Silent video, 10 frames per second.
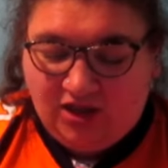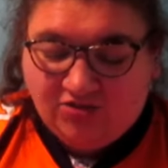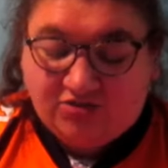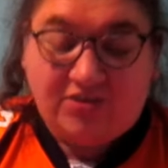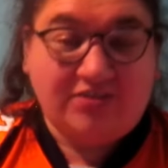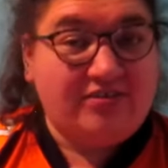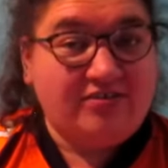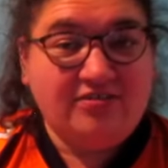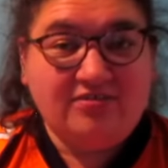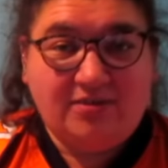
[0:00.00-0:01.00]
So this
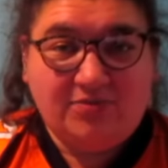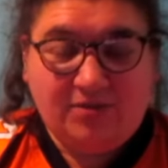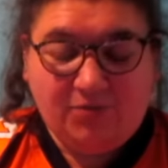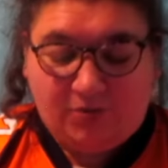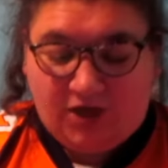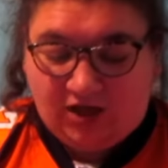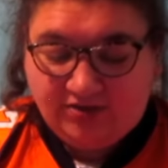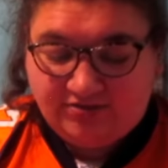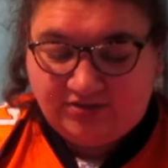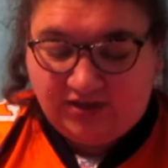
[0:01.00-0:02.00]
is the September
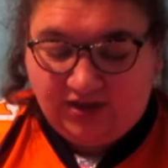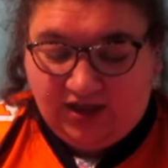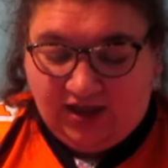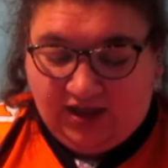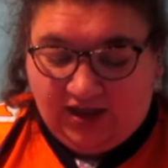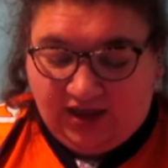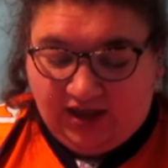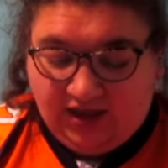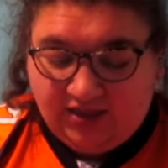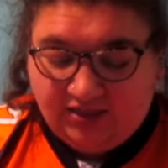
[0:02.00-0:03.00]
box,
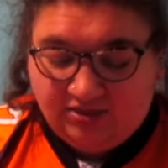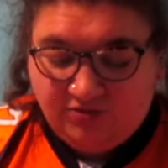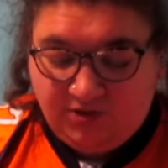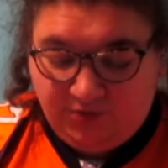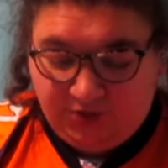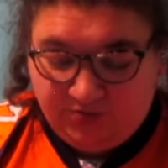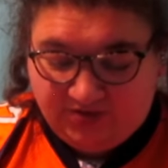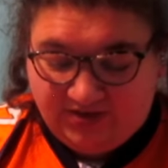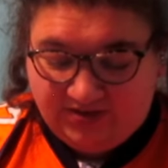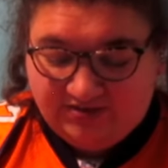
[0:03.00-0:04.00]
and the Three
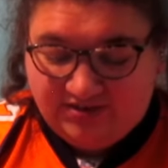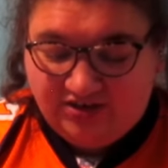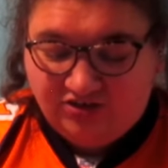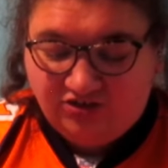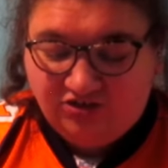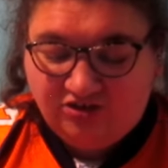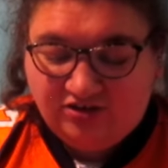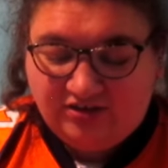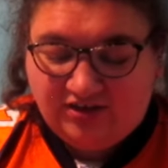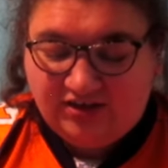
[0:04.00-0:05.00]
Broomsticks
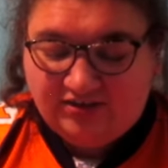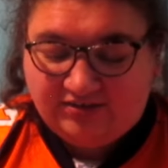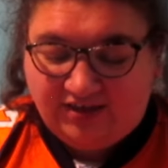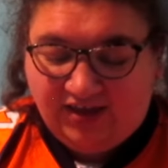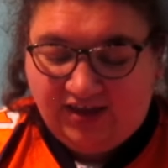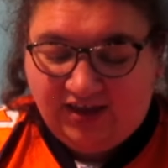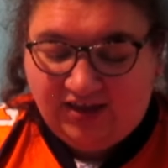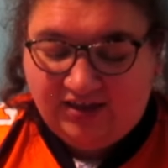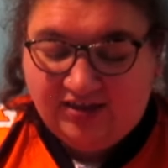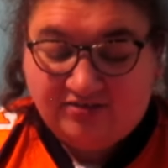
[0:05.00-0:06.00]
t-shirt is
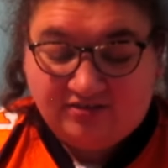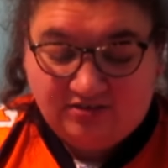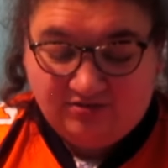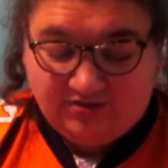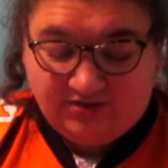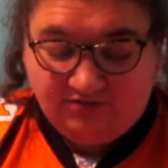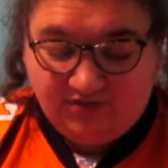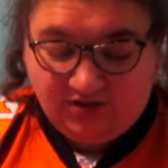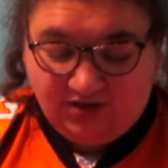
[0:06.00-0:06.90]
a exclusive.